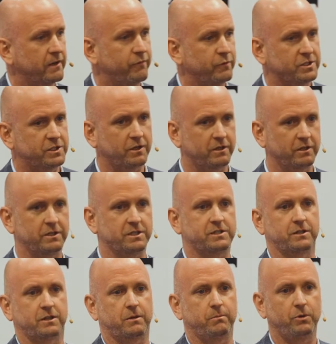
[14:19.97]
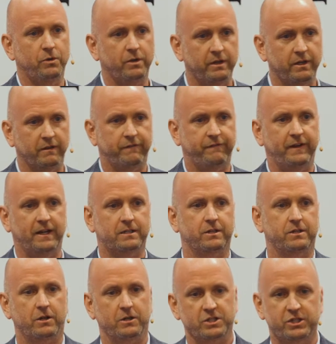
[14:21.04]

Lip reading: if we start this community effect and start